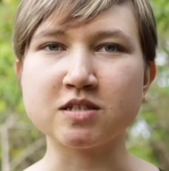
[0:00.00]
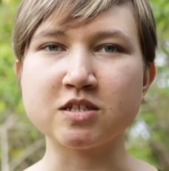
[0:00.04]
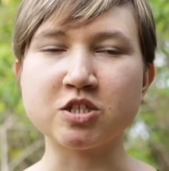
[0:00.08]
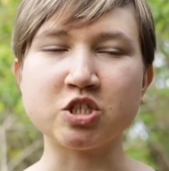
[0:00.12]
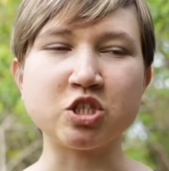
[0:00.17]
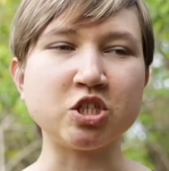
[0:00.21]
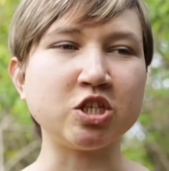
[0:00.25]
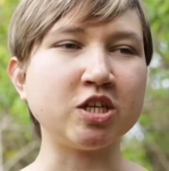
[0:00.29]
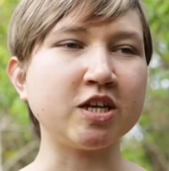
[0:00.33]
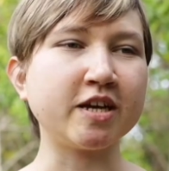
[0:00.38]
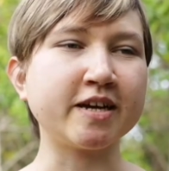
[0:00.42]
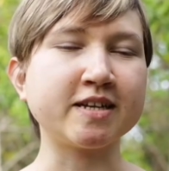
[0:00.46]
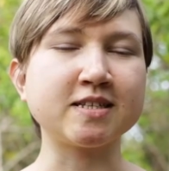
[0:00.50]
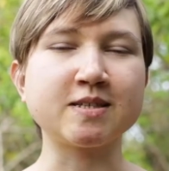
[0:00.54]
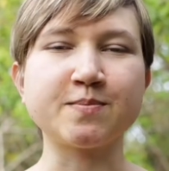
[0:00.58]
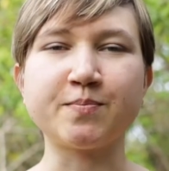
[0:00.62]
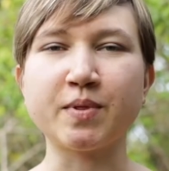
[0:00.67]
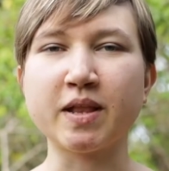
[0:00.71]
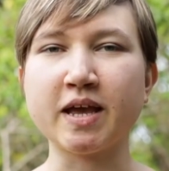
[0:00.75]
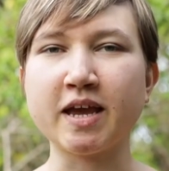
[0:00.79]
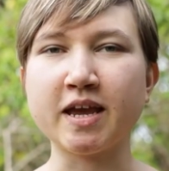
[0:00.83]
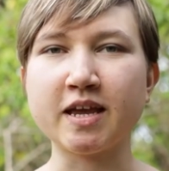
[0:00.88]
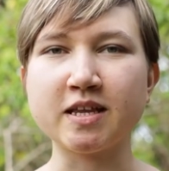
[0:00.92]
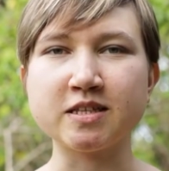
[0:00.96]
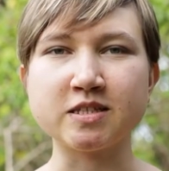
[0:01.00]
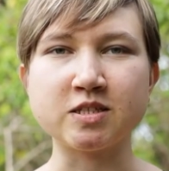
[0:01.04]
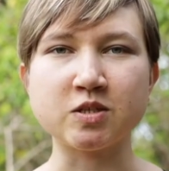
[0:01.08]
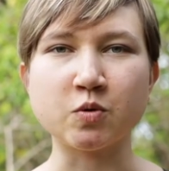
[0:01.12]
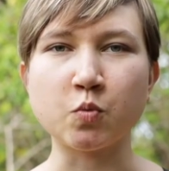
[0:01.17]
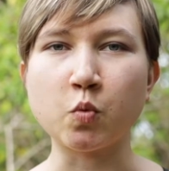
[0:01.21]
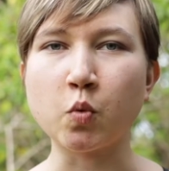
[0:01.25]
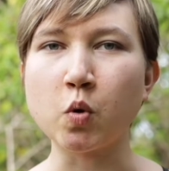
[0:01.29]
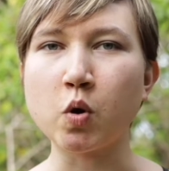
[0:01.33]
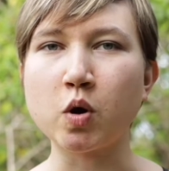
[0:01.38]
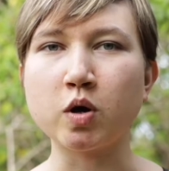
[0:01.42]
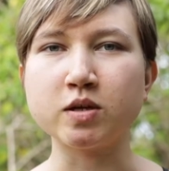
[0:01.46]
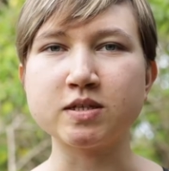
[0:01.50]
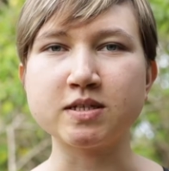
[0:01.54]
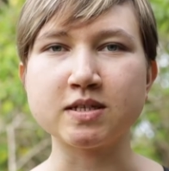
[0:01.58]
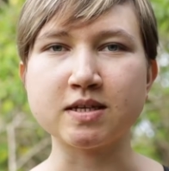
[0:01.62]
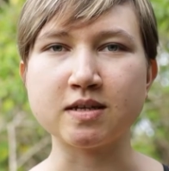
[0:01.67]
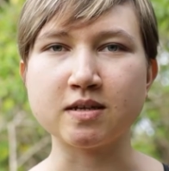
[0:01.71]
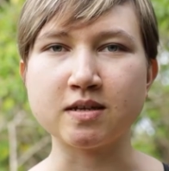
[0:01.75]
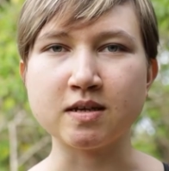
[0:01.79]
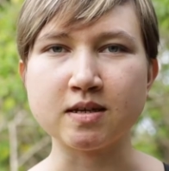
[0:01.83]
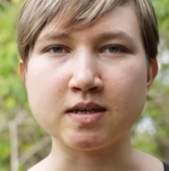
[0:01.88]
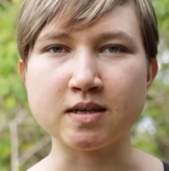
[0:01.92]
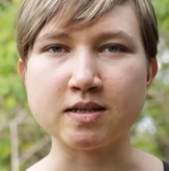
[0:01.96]
She explained what
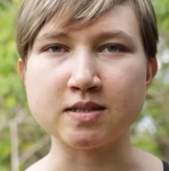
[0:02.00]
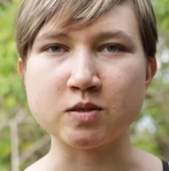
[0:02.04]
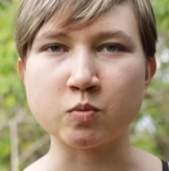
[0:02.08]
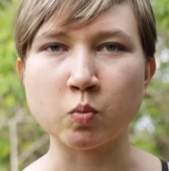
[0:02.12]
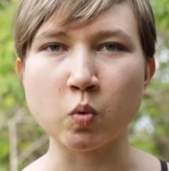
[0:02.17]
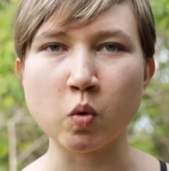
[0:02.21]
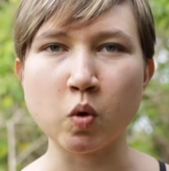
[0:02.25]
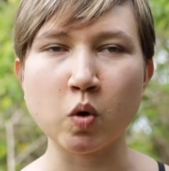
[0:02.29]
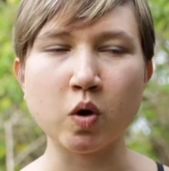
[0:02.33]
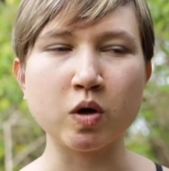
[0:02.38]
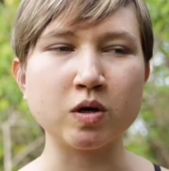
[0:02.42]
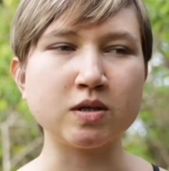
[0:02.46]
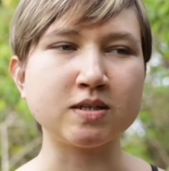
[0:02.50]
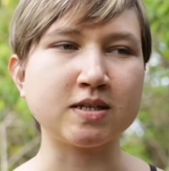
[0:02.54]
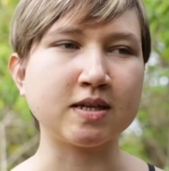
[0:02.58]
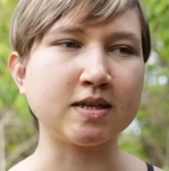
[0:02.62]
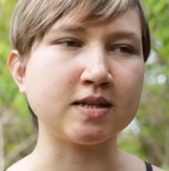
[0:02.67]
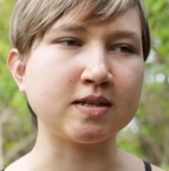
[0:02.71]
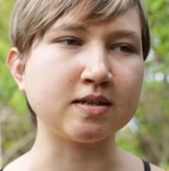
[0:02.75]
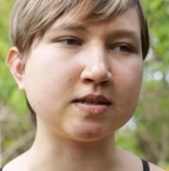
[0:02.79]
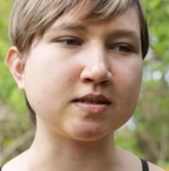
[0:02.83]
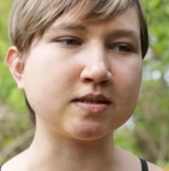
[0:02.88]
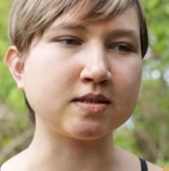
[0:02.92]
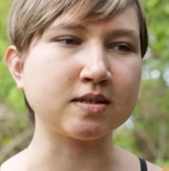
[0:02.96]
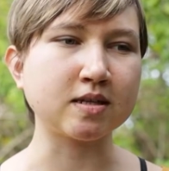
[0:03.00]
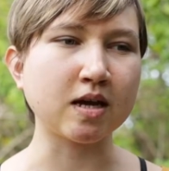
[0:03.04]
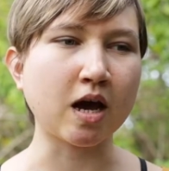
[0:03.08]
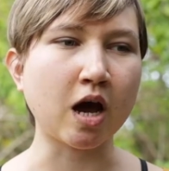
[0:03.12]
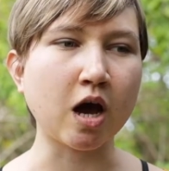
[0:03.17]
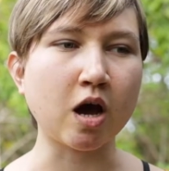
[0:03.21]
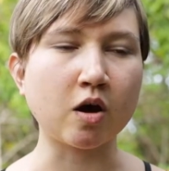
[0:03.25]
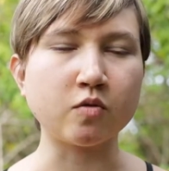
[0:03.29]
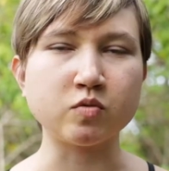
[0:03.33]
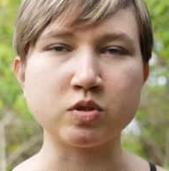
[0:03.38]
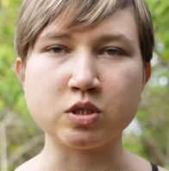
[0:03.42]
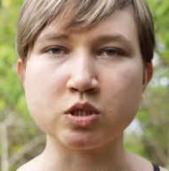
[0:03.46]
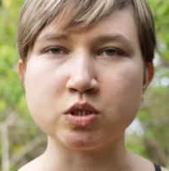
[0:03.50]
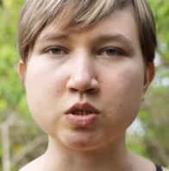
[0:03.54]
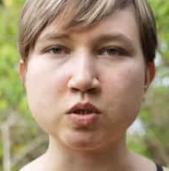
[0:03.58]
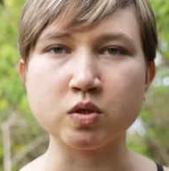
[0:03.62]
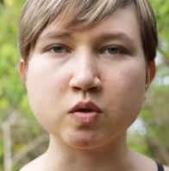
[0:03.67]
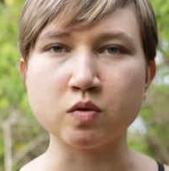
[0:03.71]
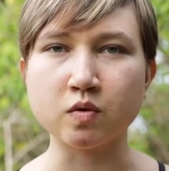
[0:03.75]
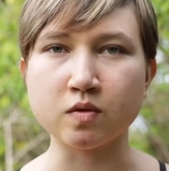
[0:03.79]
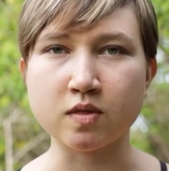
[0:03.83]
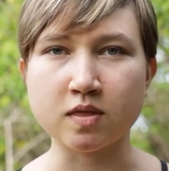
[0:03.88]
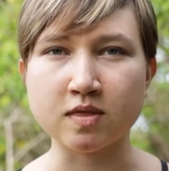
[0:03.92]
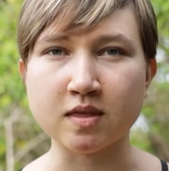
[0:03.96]
is what and how to
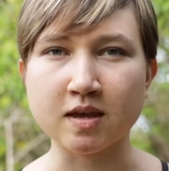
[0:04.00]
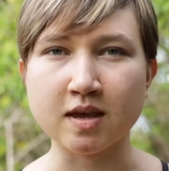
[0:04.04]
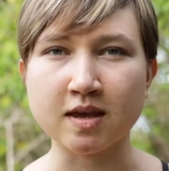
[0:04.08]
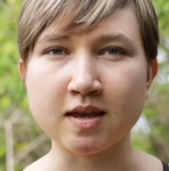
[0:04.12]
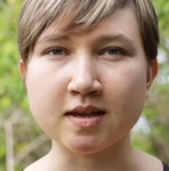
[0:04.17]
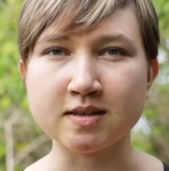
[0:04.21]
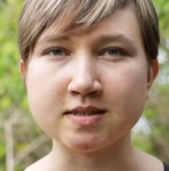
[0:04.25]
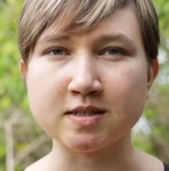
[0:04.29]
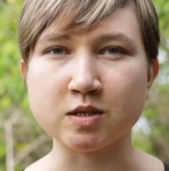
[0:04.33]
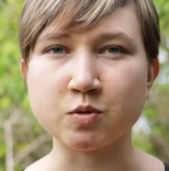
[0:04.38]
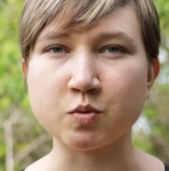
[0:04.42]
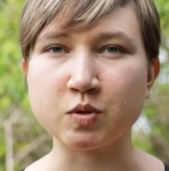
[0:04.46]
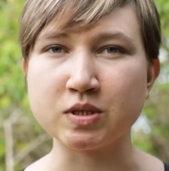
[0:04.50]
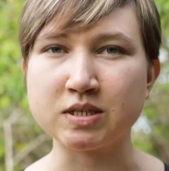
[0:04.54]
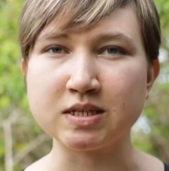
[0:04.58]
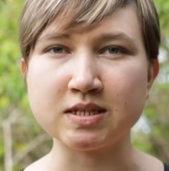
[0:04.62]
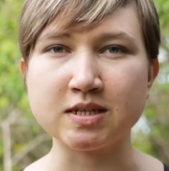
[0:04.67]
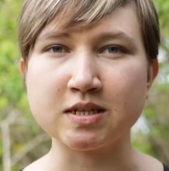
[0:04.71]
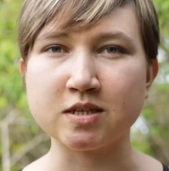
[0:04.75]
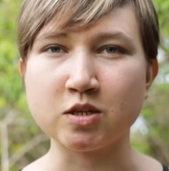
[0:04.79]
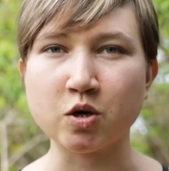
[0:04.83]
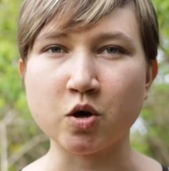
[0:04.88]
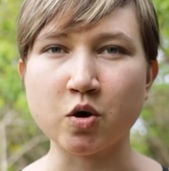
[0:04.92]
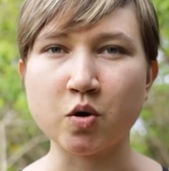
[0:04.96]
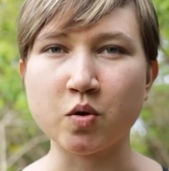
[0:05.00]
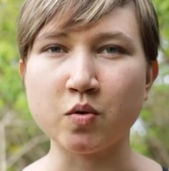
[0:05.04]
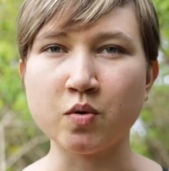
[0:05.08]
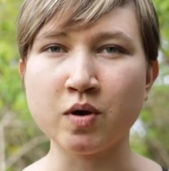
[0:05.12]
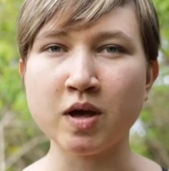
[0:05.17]
do things that we didn't know.